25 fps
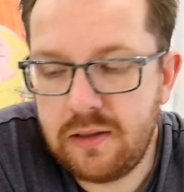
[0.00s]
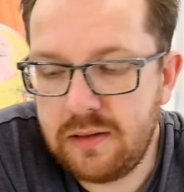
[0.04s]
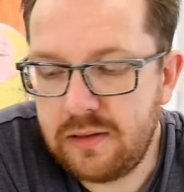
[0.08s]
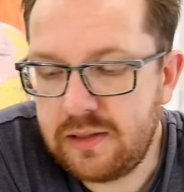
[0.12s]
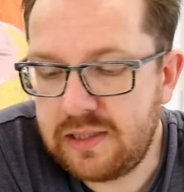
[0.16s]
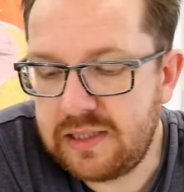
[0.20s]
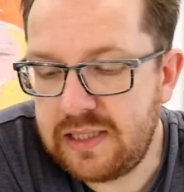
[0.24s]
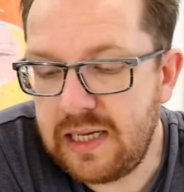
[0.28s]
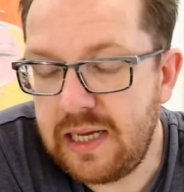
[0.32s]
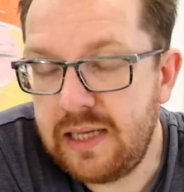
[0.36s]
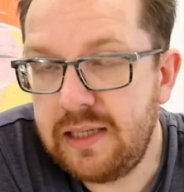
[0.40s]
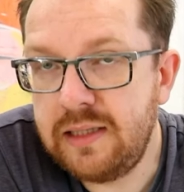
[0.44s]

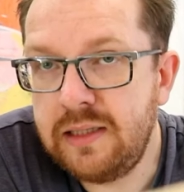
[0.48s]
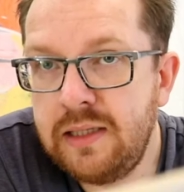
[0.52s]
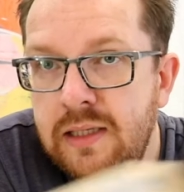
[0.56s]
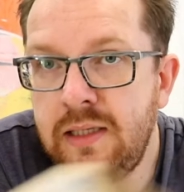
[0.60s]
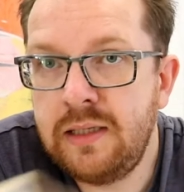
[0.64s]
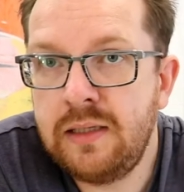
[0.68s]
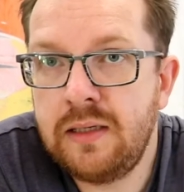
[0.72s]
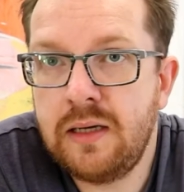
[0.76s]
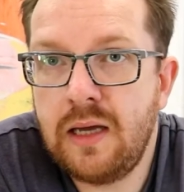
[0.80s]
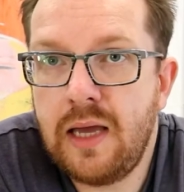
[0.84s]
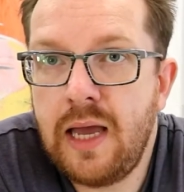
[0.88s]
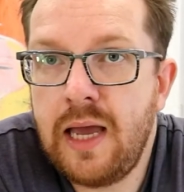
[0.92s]

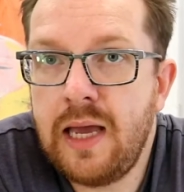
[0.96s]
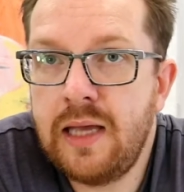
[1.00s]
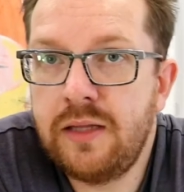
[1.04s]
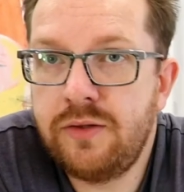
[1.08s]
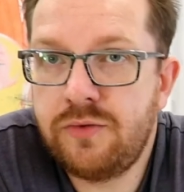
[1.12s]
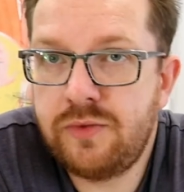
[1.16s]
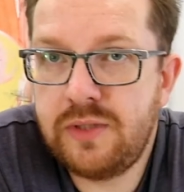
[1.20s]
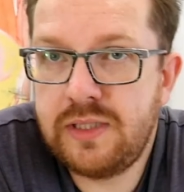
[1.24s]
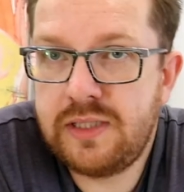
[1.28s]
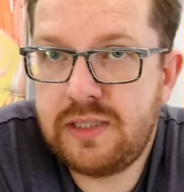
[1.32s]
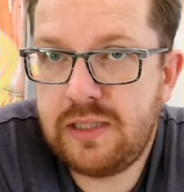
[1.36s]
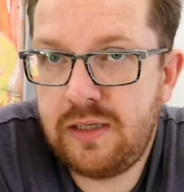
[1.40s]
sending
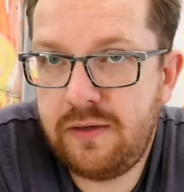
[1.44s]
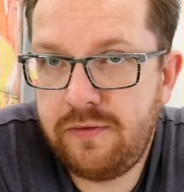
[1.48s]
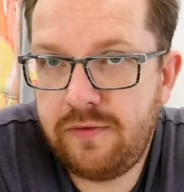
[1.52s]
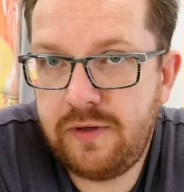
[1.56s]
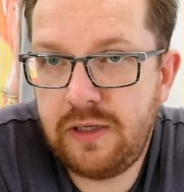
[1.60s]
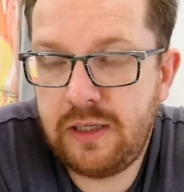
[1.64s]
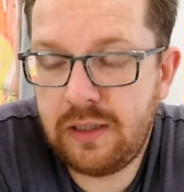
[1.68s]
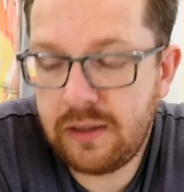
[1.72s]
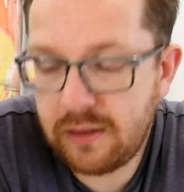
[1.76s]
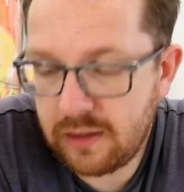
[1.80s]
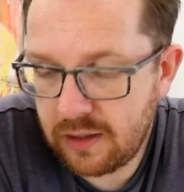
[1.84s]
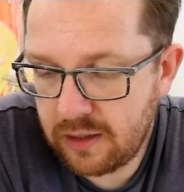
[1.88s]
and
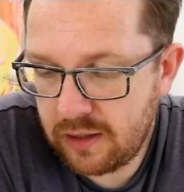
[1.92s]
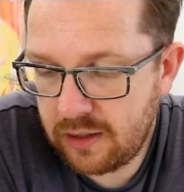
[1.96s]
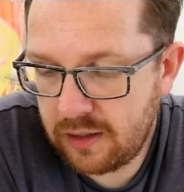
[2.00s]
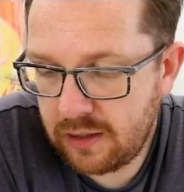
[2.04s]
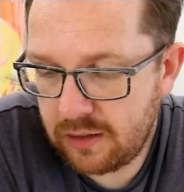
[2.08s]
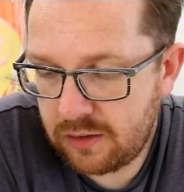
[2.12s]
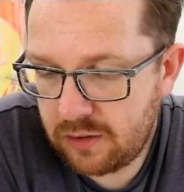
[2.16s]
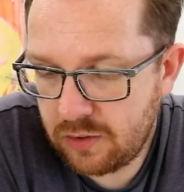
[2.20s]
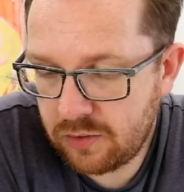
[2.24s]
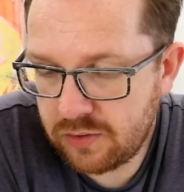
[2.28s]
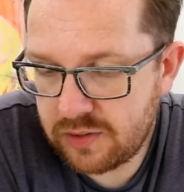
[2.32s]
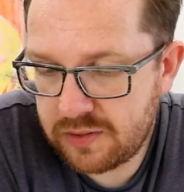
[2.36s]
receiving
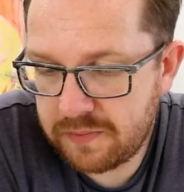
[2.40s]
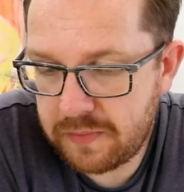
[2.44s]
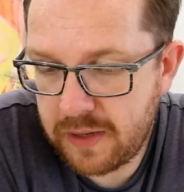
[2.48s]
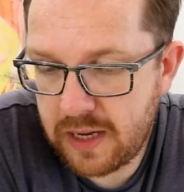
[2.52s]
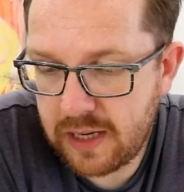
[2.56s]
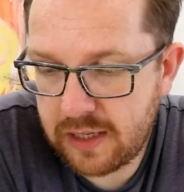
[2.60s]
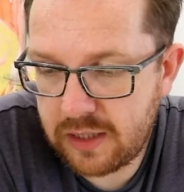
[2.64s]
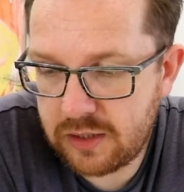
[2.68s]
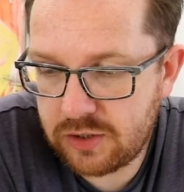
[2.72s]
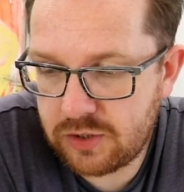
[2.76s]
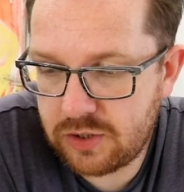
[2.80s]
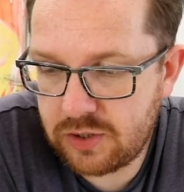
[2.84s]
those
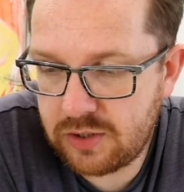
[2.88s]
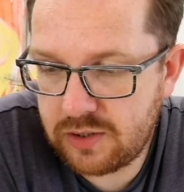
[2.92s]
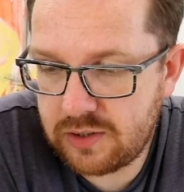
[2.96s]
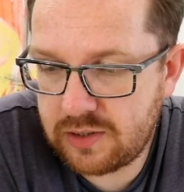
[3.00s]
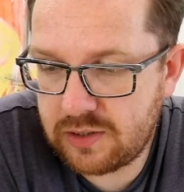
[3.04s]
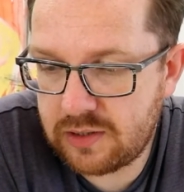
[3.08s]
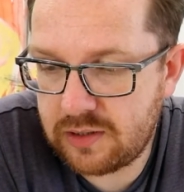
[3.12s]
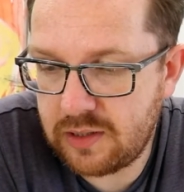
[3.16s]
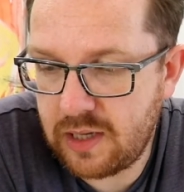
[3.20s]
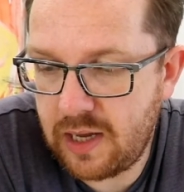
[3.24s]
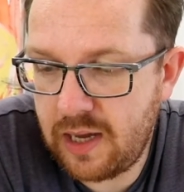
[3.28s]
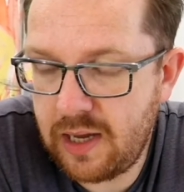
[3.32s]

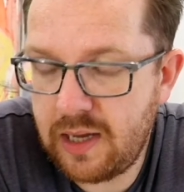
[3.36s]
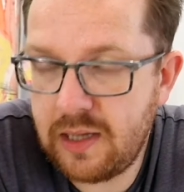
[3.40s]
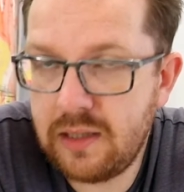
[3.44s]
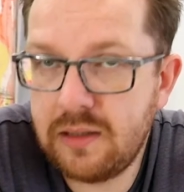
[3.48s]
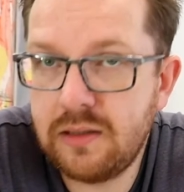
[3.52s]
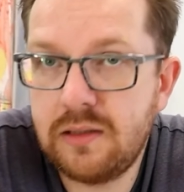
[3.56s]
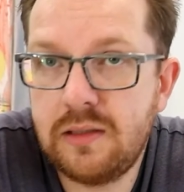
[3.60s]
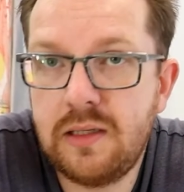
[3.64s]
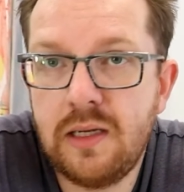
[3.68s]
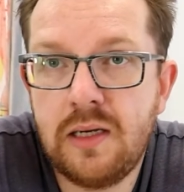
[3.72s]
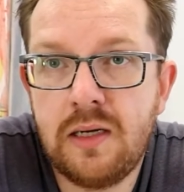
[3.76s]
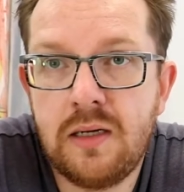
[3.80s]
packages,
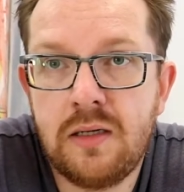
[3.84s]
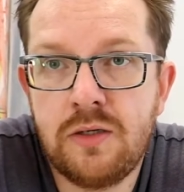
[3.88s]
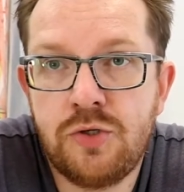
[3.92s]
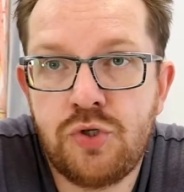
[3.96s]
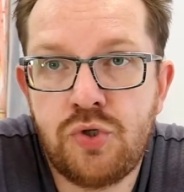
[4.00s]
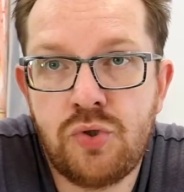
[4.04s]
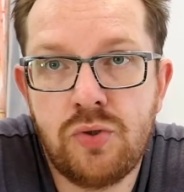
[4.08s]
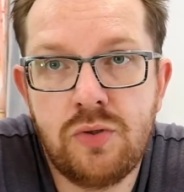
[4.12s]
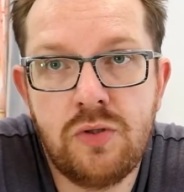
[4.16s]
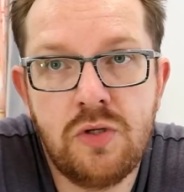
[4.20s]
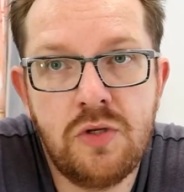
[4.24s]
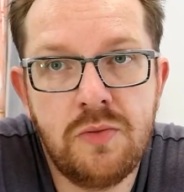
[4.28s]
and there
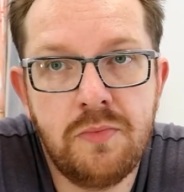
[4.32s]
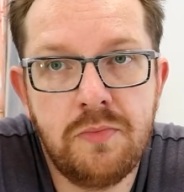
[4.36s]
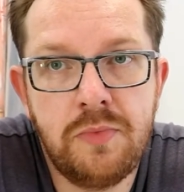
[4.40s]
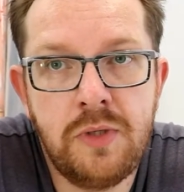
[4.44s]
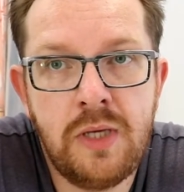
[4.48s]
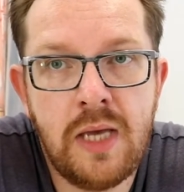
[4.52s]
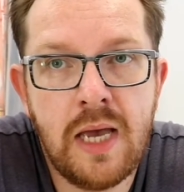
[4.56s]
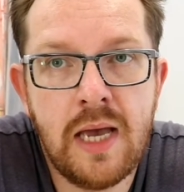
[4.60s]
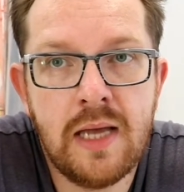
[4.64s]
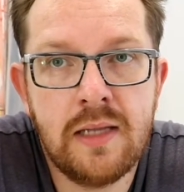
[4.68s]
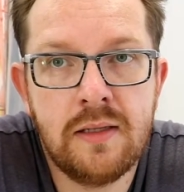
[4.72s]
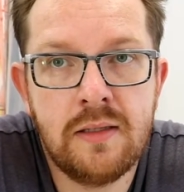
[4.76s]
shouldn't
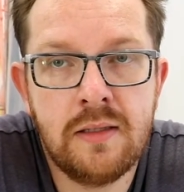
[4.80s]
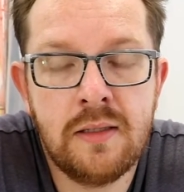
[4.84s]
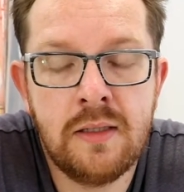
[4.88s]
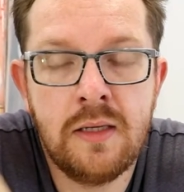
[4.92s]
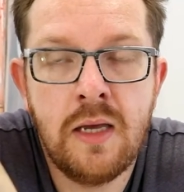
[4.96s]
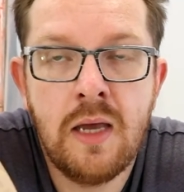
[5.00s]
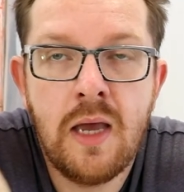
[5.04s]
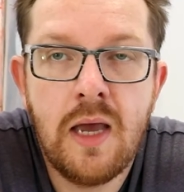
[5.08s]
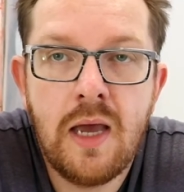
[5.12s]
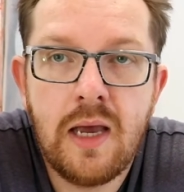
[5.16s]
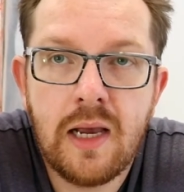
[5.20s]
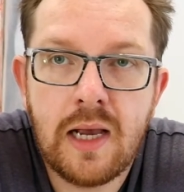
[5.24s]
be
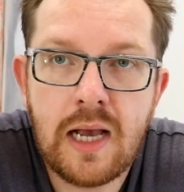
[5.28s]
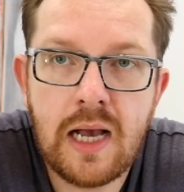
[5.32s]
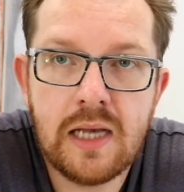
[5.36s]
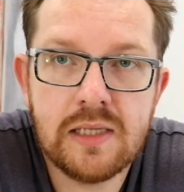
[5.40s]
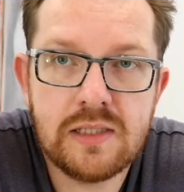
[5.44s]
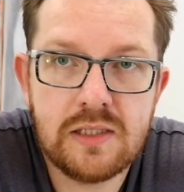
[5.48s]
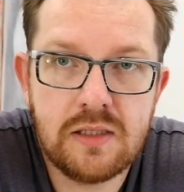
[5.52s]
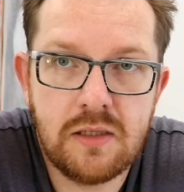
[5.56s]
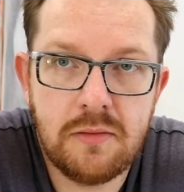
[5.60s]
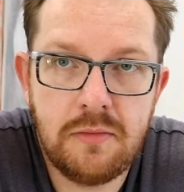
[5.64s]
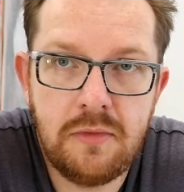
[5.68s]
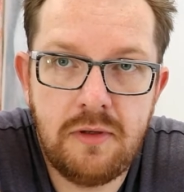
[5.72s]
any
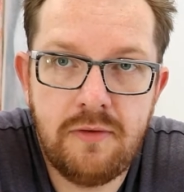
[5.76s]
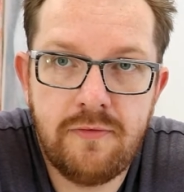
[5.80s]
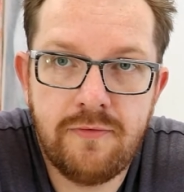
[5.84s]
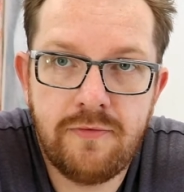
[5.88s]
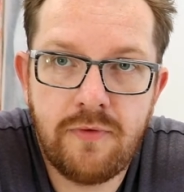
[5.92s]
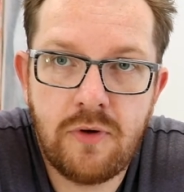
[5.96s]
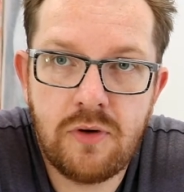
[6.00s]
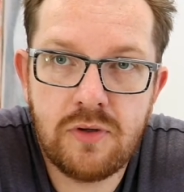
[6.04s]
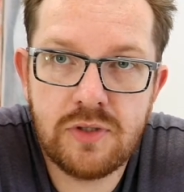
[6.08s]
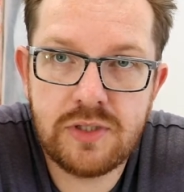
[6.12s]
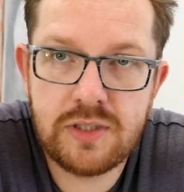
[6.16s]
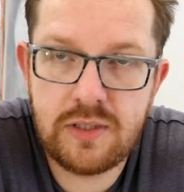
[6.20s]
custom
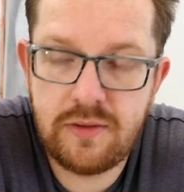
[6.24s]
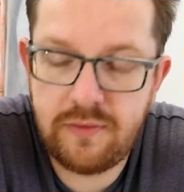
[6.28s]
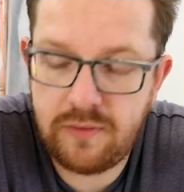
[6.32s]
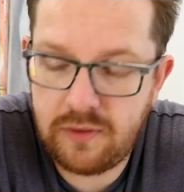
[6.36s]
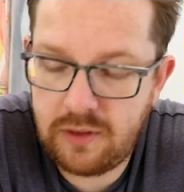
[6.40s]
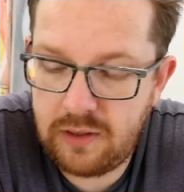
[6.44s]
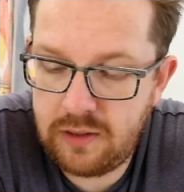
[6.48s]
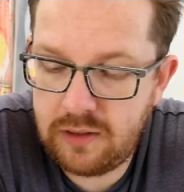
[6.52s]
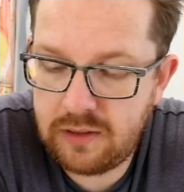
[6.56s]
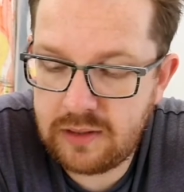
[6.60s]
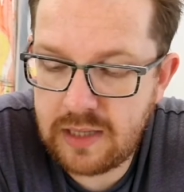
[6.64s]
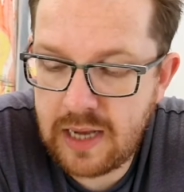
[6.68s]
involved
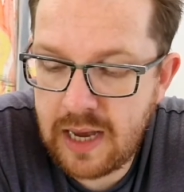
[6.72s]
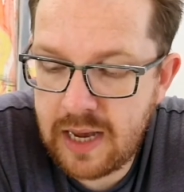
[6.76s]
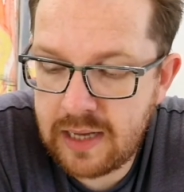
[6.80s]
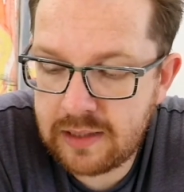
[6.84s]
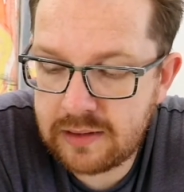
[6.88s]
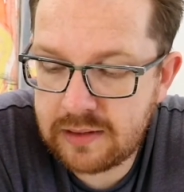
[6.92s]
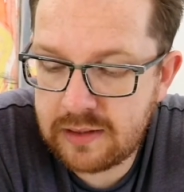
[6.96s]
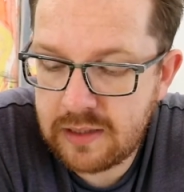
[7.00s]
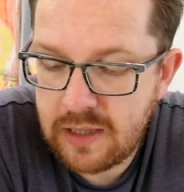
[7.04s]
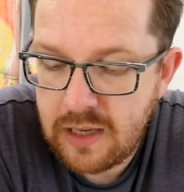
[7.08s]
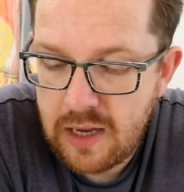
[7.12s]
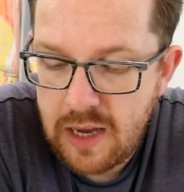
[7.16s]
in
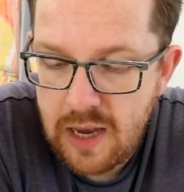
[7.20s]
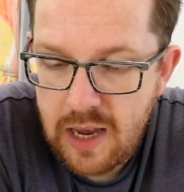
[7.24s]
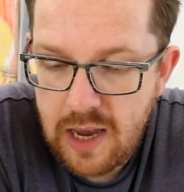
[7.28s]
that,